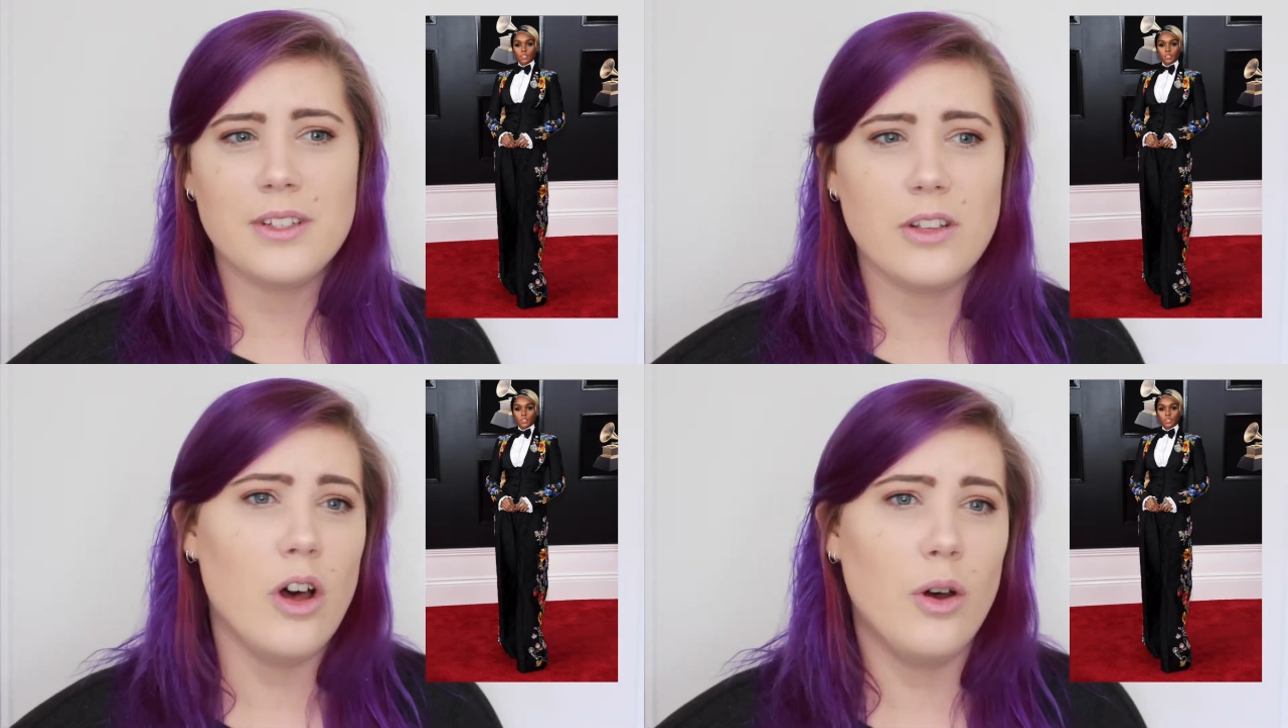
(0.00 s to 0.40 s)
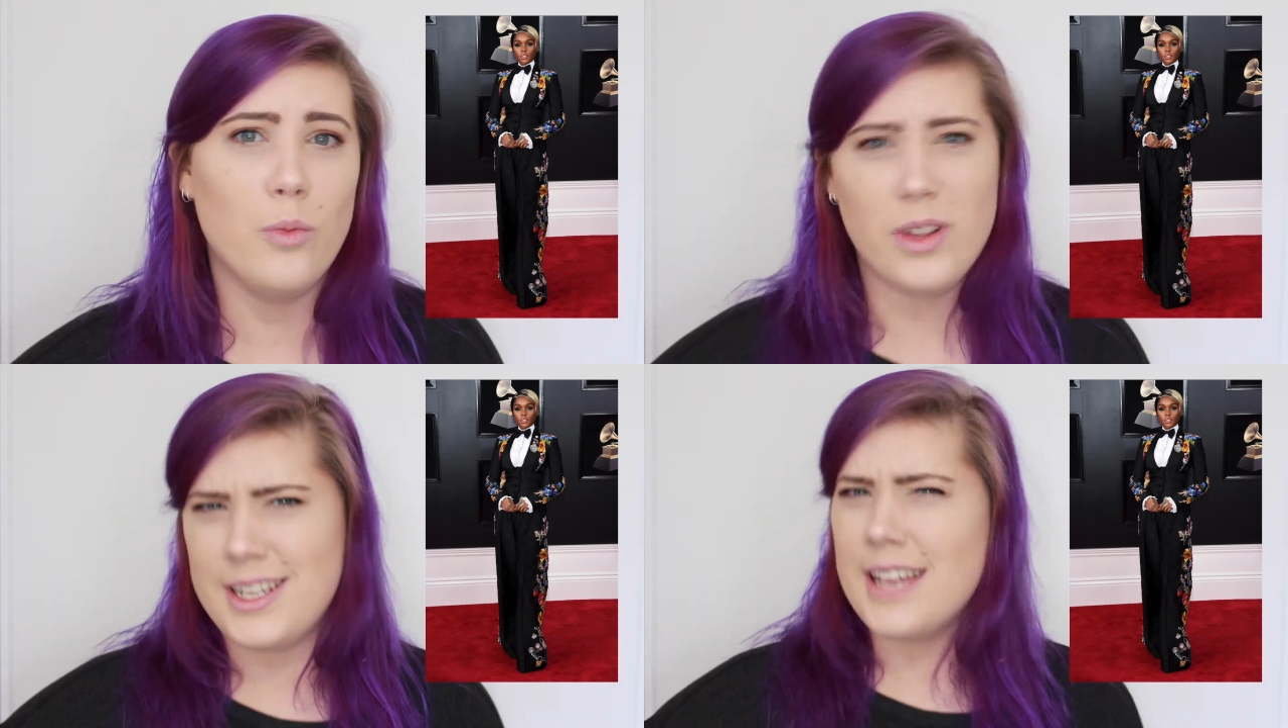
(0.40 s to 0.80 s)
so
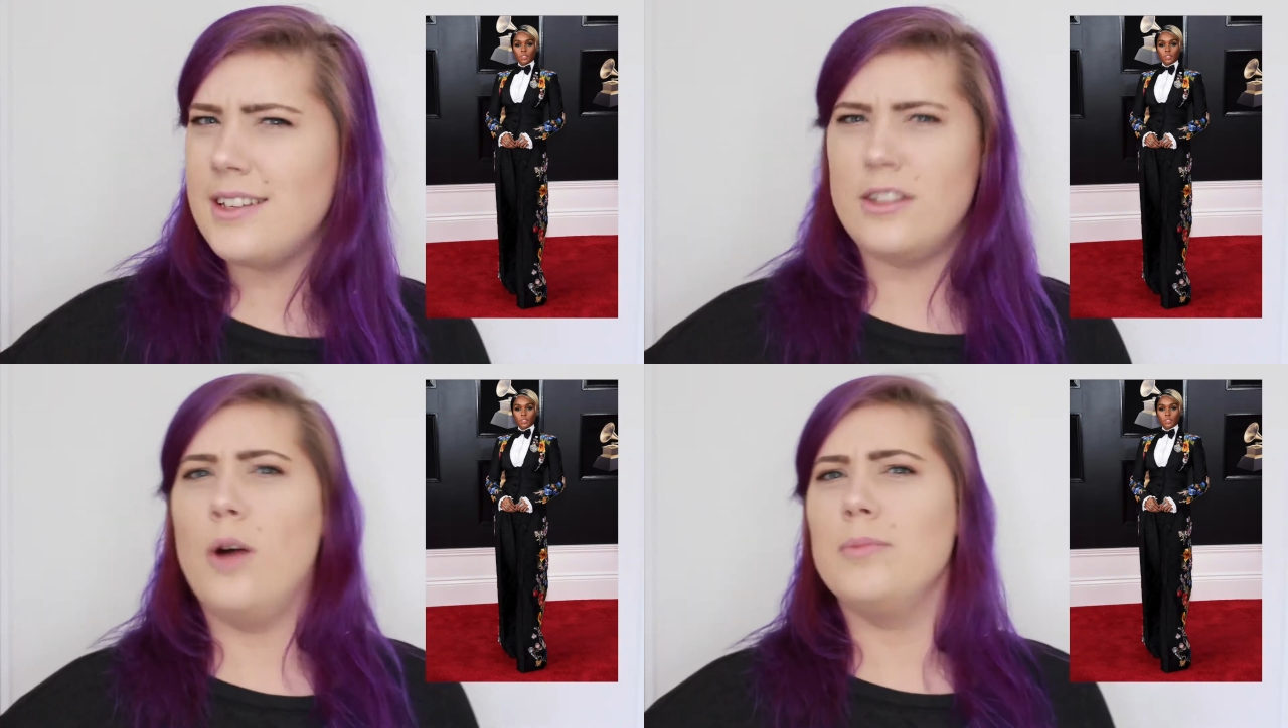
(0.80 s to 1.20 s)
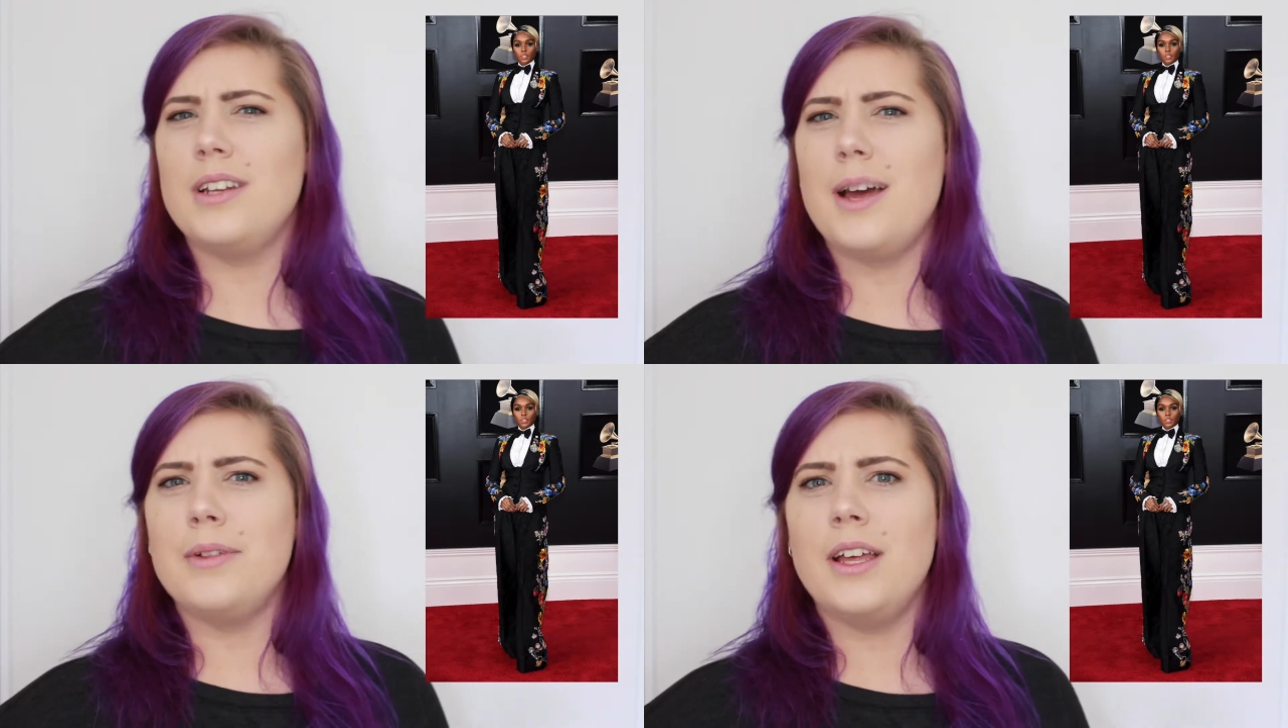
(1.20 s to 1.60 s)
with Tessa
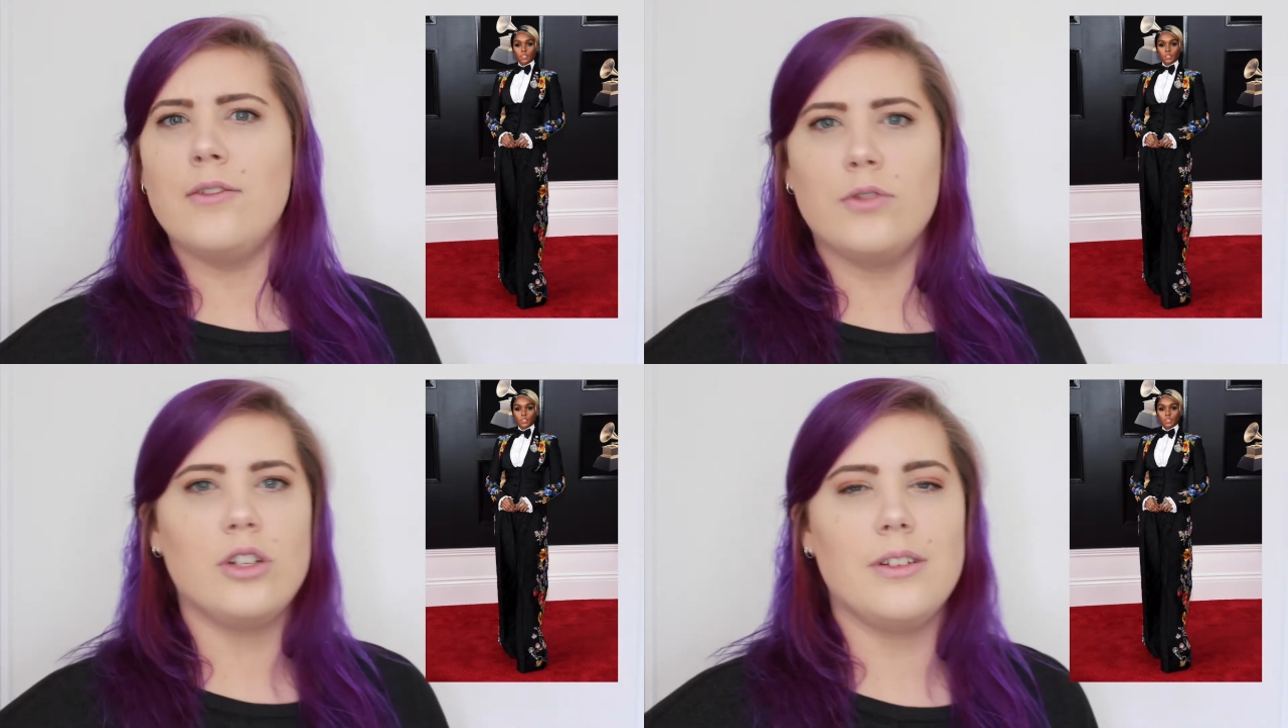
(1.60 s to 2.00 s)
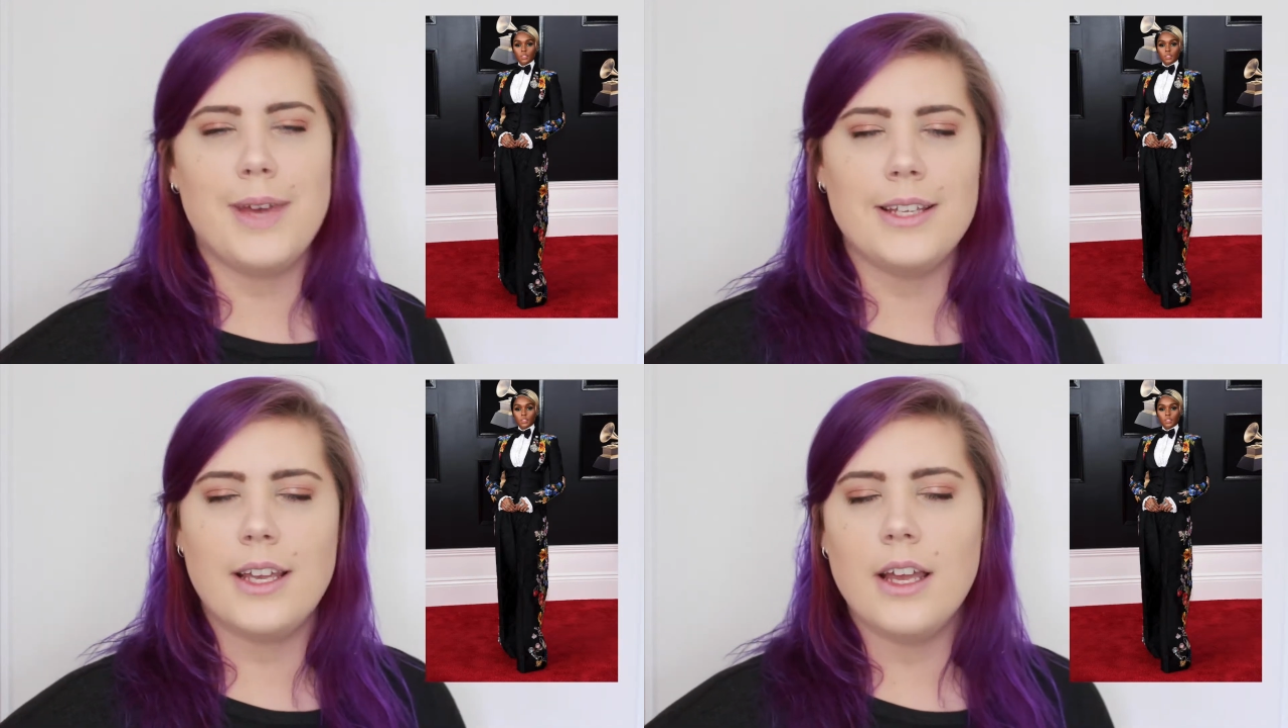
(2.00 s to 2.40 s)
Thompson, I believe, which is
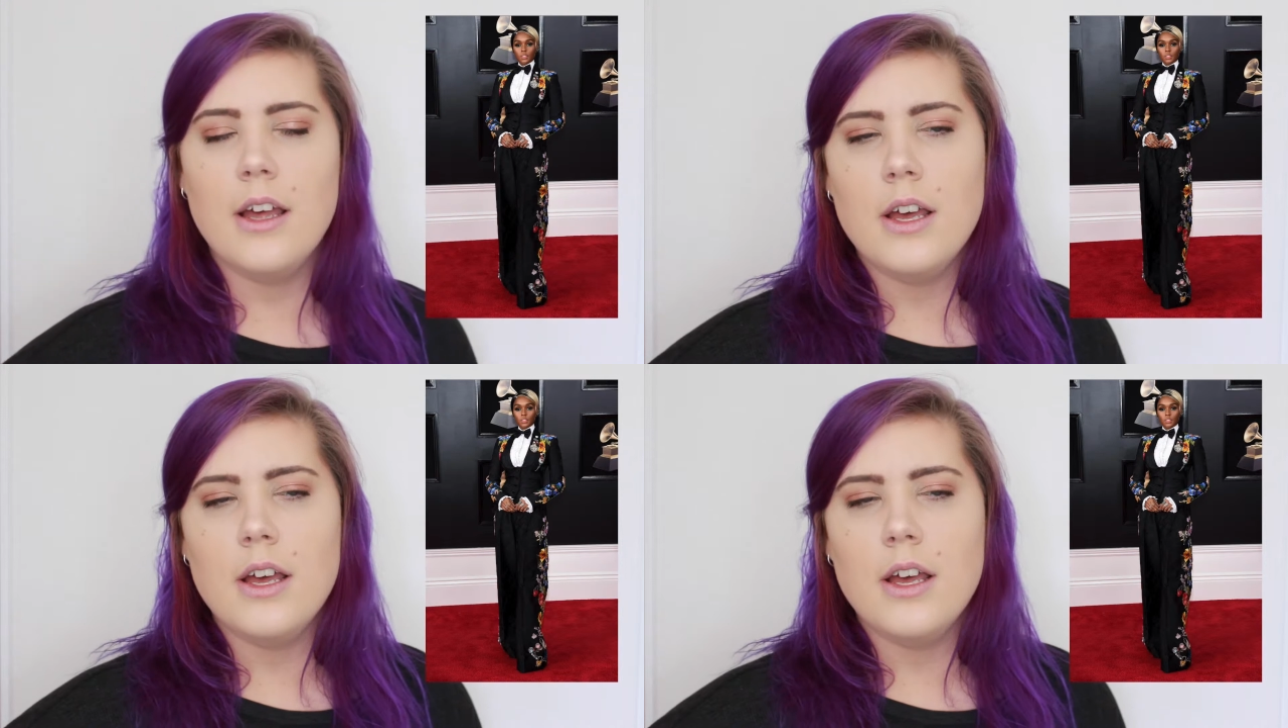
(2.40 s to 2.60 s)
amazing.